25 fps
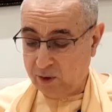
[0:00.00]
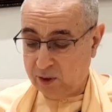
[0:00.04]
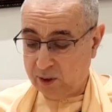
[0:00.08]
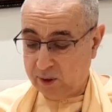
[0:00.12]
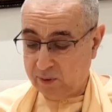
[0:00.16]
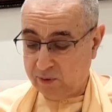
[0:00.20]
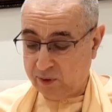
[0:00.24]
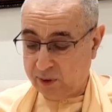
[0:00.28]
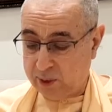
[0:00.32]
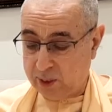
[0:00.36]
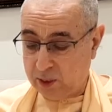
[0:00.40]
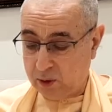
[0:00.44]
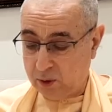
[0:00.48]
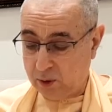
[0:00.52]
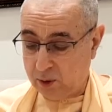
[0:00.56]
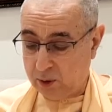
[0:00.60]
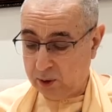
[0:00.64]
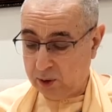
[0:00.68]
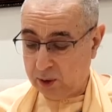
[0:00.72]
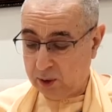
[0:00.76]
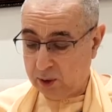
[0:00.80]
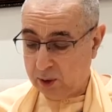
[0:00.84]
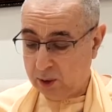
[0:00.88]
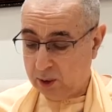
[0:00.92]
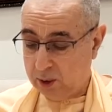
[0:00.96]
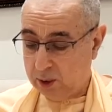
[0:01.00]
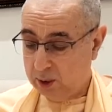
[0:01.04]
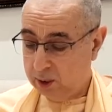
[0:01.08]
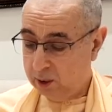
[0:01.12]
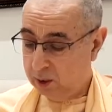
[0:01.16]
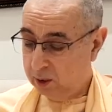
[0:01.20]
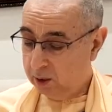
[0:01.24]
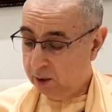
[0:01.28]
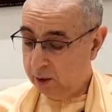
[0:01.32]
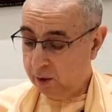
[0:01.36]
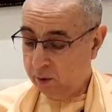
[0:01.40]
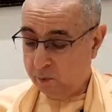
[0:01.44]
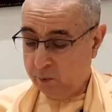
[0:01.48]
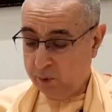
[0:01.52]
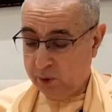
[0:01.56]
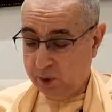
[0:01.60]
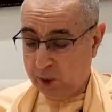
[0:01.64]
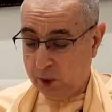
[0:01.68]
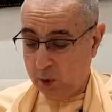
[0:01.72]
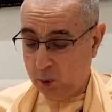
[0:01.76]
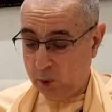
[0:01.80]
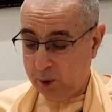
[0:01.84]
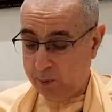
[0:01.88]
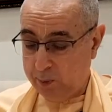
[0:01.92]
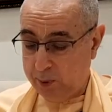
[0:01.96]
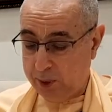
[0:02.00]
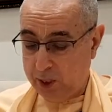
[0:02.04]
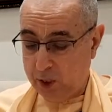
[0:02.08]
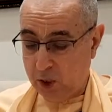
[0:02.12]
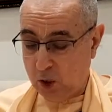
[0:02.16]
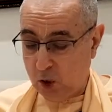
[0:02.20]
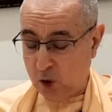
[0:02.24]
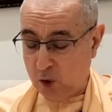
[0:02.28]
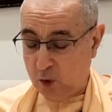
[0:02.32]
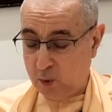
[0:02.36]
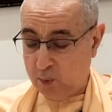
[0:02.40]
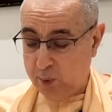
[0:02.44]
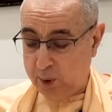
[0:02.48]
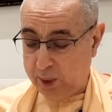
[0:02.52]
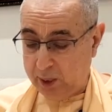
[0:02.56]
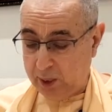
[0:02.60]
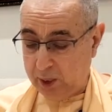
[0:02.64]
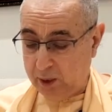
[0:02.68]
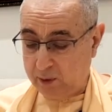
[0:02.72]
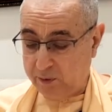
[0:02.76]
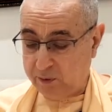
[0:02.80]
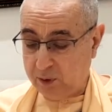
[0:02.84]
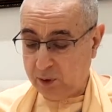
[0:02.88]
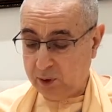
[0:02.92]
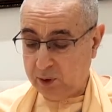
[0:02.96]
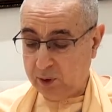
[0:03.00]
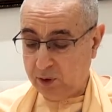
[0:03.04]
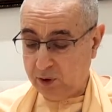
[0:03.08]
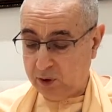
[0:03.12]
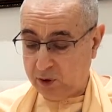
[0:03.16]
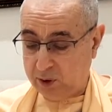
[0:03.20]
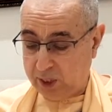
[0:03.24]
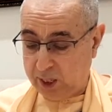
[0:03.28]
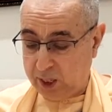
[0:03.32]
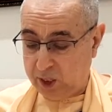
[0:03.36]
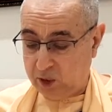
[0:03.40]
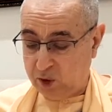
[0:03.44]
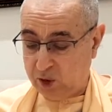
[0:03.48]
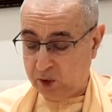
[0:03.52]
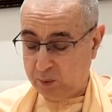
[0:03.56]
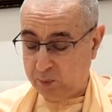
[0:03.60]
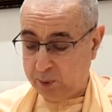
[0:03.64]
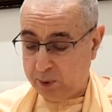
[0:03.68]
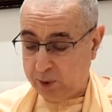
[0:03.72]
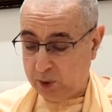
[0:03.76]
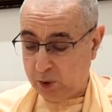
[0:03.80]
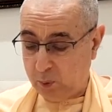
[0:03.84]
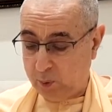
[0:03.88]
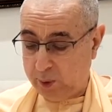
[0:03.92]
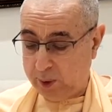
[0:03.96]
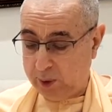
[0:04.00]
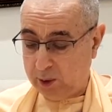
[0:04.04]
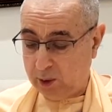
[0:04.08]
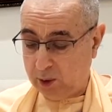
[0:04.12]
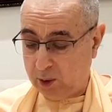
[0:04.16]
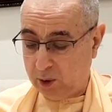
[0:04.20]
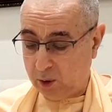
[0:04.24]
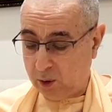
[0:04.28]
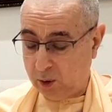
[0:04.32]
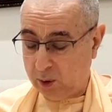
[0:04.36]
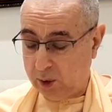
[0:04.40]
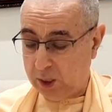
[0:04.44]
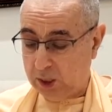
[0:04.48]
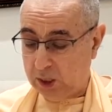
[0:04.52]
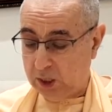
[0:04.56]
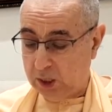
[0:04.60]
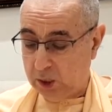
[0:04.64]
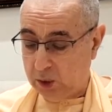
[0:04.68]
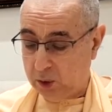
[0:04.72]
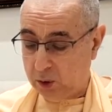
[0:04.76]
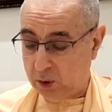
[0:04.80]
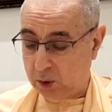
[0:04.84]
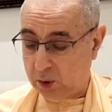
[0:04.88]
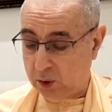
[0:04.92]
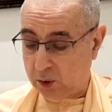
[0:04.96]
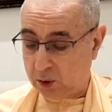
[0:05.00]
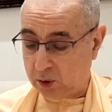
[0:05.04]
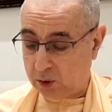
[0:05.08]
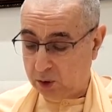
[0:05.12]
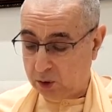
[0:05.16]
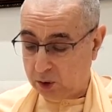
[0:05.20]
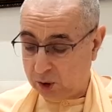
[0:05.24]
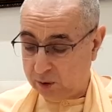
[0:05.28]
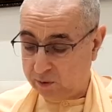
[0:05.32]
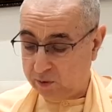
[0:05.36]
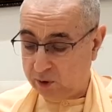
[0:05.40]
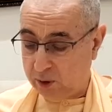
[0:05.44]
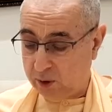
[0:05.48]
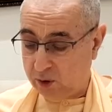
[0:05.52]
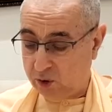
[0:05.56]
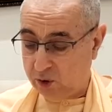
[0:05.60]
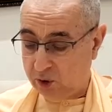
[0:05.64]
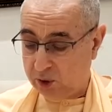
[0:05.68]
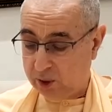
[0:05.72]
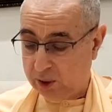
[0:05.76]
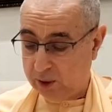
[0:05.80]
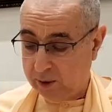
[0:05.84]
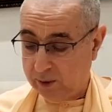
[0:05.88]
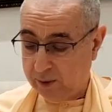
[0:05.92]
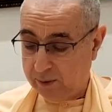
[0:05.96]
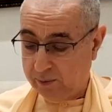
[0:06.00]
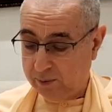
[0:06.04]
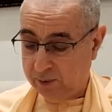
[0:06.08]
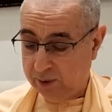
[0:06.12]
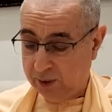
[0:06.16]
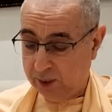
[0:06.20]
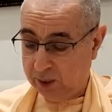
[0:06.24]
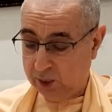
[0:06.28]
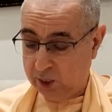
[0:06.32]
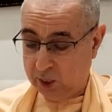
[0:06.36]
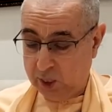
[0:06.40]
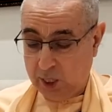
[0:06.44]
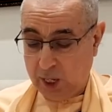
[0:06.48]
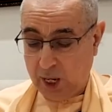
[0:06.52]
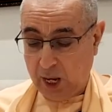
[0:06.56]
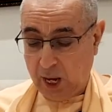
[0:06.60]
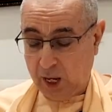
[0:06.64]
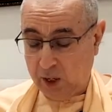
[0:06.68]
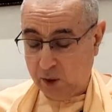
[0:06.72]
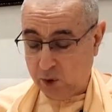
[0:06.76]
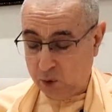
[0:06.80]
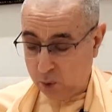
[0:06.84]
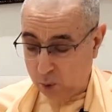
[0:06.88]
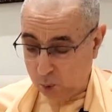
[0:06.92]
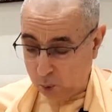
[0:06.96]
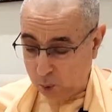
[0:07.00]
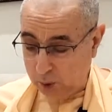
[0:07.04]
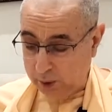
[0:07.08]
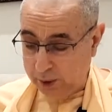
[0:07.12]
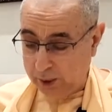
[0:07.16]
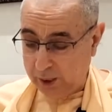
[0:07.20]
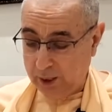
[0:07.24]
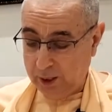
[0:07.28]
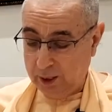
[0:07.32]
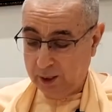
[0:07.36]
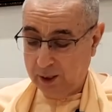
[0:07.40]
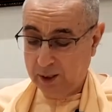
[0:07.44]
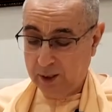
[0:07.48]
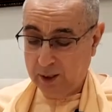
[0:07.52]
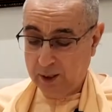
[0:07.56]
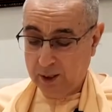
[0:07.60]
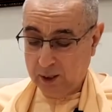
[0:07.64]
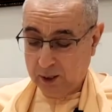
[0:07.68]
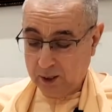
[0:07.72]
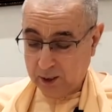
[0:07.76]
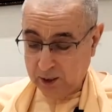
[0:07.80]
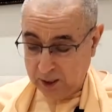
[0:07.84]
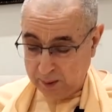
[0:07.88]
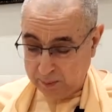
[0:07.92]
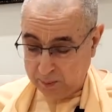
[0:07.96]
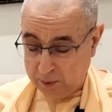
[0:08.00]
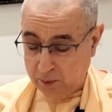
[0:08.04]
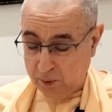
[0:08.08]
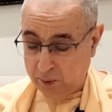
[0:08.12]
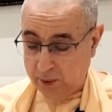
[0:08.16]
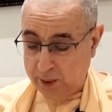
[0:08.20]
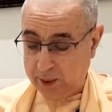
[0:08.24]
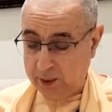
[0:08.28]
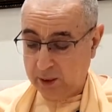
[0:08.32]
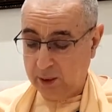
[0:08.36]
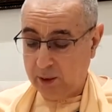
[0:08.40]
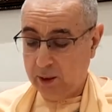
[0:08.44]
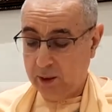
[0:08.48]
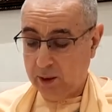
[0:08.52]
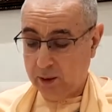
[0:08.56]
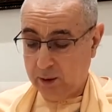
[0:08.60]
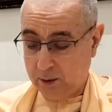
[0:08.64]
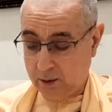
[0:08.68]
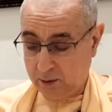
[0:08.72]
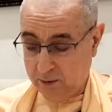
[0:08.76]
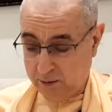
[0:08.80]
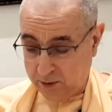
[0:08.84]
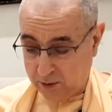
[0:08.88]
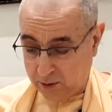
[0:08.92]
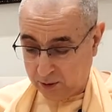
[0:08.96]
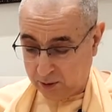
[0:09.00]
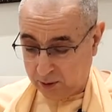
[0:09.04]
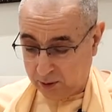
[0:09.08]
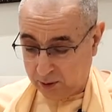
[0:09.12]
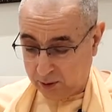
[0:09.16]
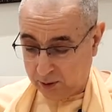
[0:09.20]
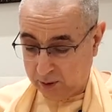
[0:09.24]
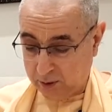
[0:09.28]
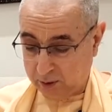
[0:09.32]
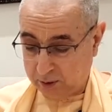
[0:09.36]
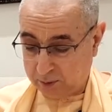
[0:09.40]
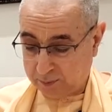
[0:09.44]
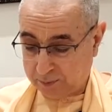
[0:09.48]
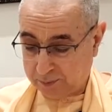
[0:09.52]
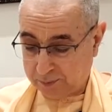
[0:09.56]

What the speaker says: in Vaikuntha, there would be no meaningful distinction between the Lord's eternal servants and newly liberated devotees.